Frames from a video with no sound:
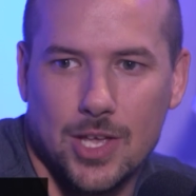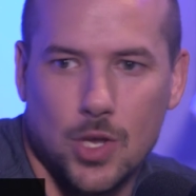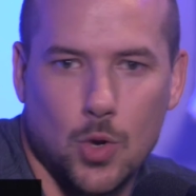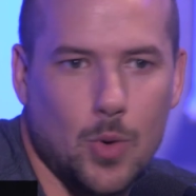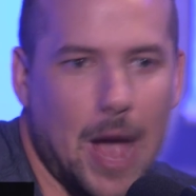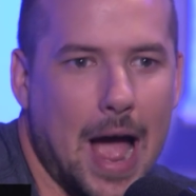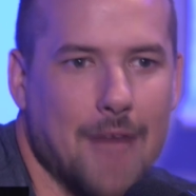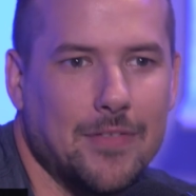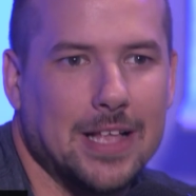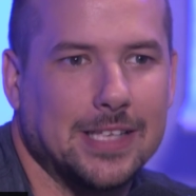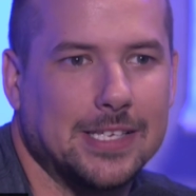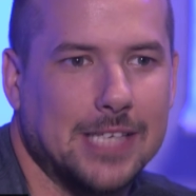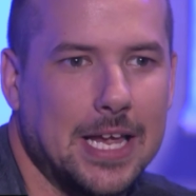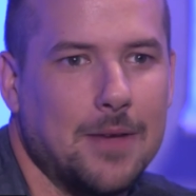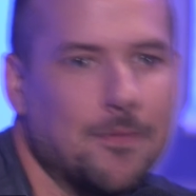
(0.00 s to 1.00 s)
You have
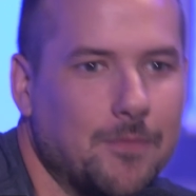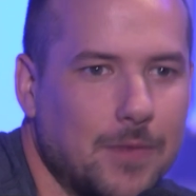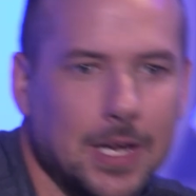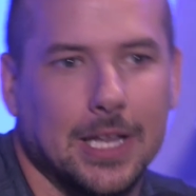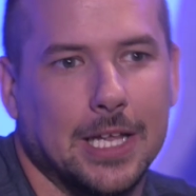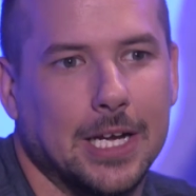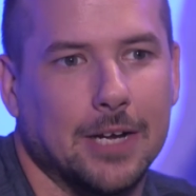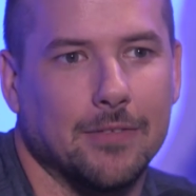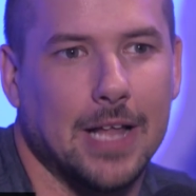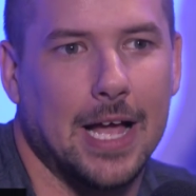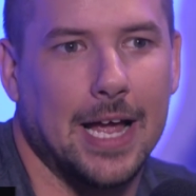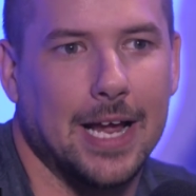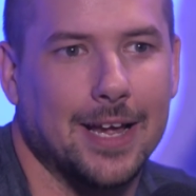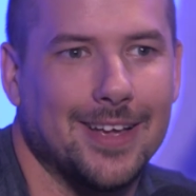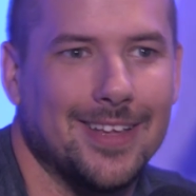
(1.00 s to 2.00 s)
that same feeling of
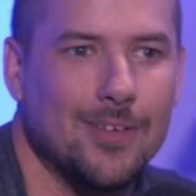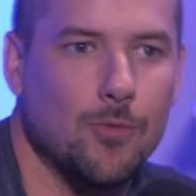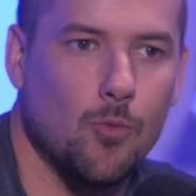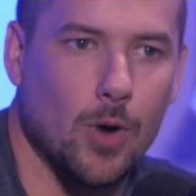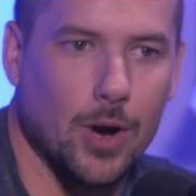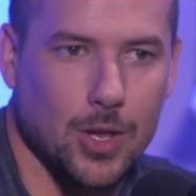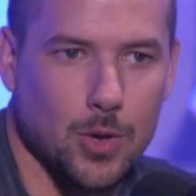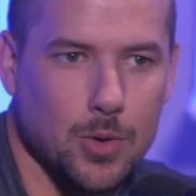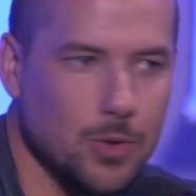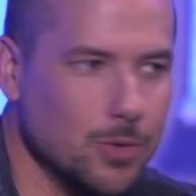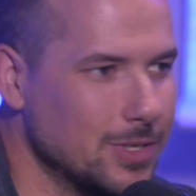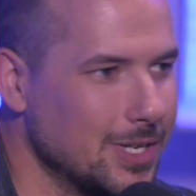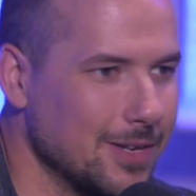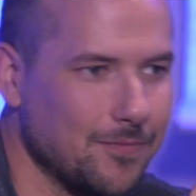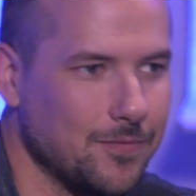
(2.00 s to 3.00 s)
like, where you
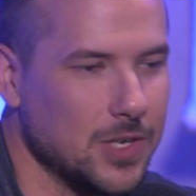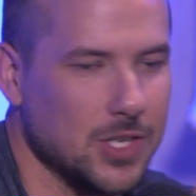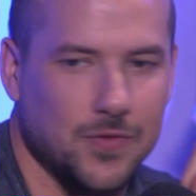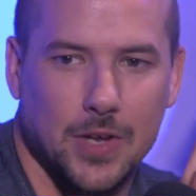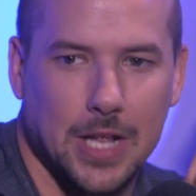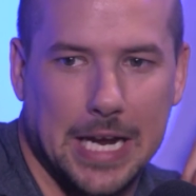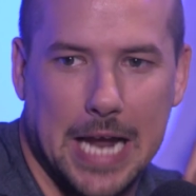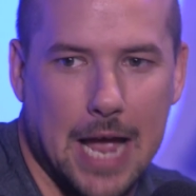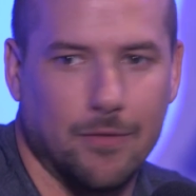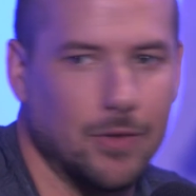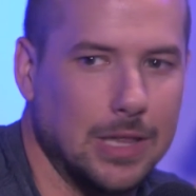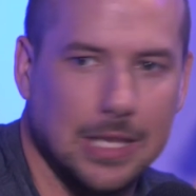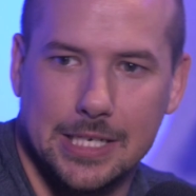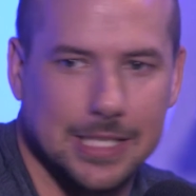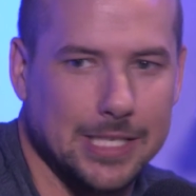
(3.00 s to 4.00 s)
used to just feel like
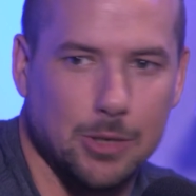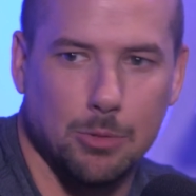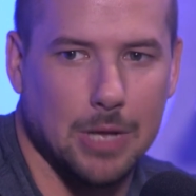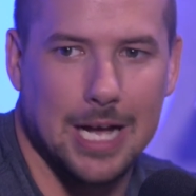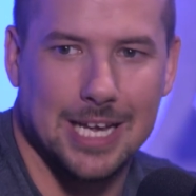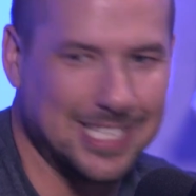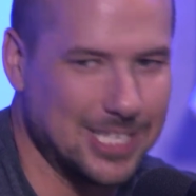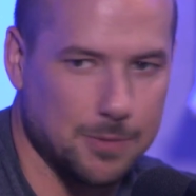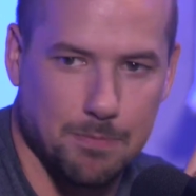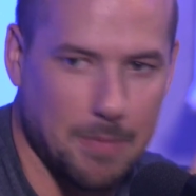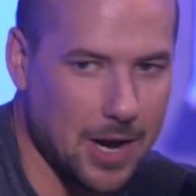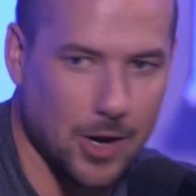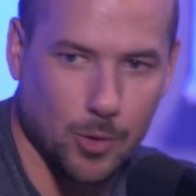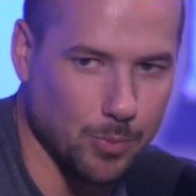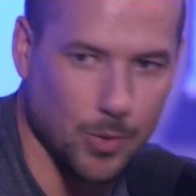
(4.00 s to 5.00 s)
every listing you lost just
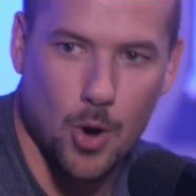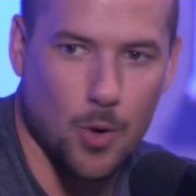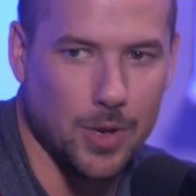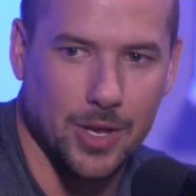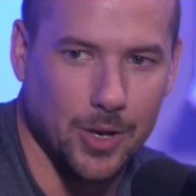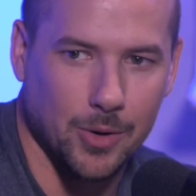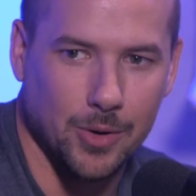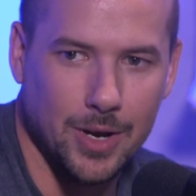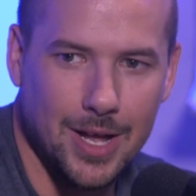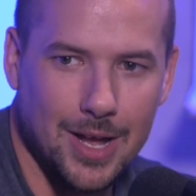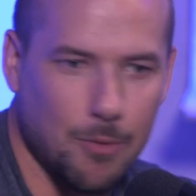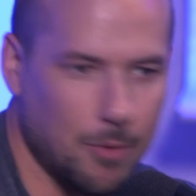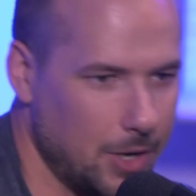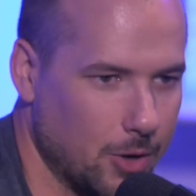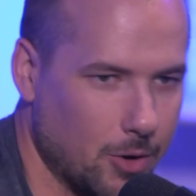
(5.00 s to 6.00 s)
made or broke you. Mm-hmm.
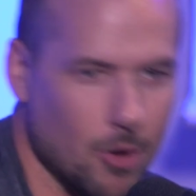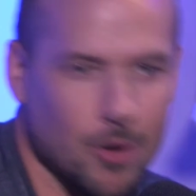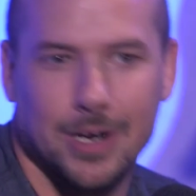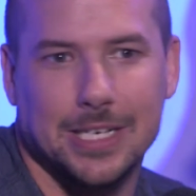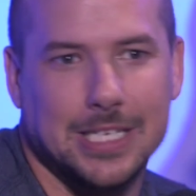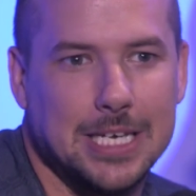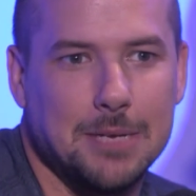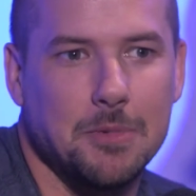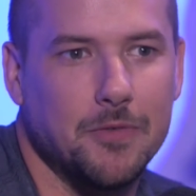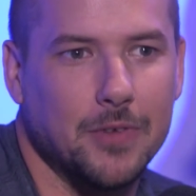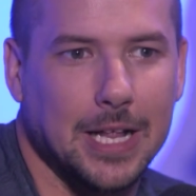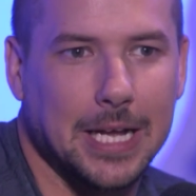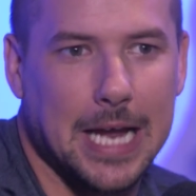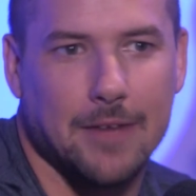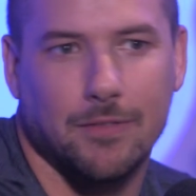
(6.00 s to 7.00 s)
When you're growing a team, you
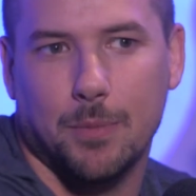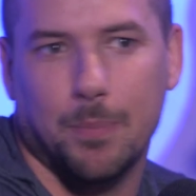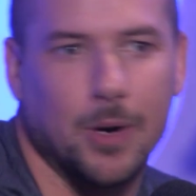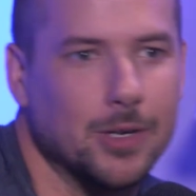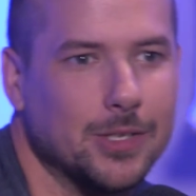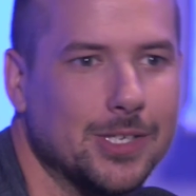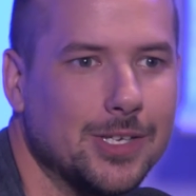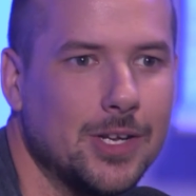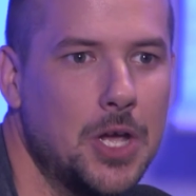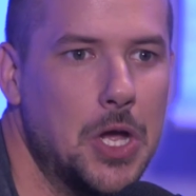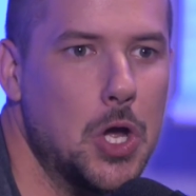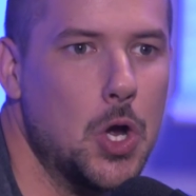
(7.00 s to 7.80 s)
feel like every person